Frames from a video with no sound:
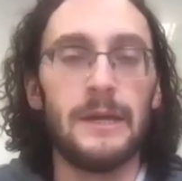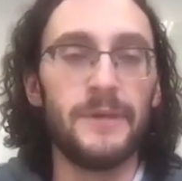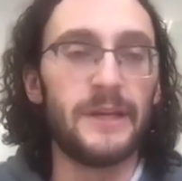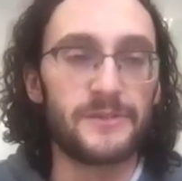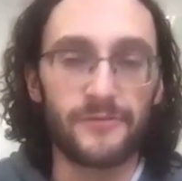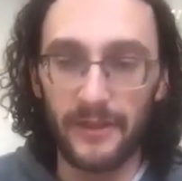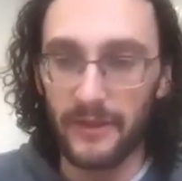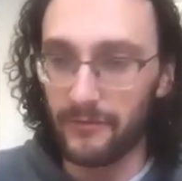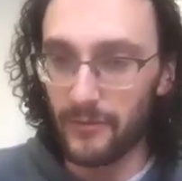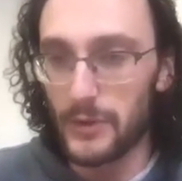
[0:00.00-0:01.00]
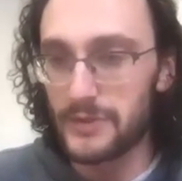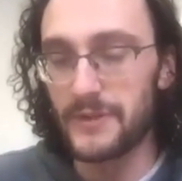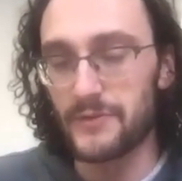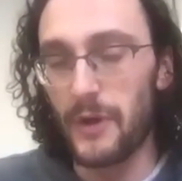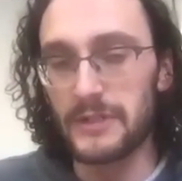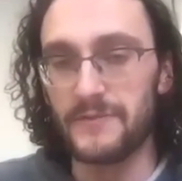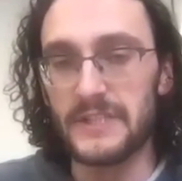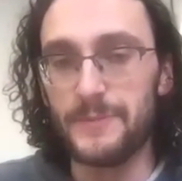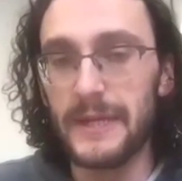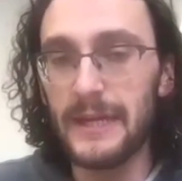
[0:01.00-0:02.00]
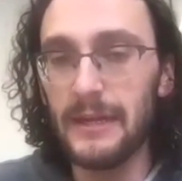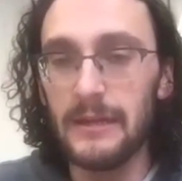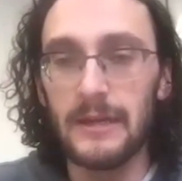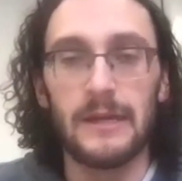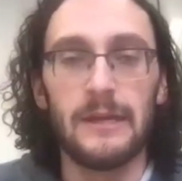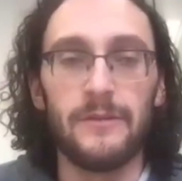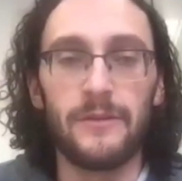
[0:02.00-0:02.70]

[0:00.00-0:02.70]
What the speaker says: because I think for most of us, relatively speaking,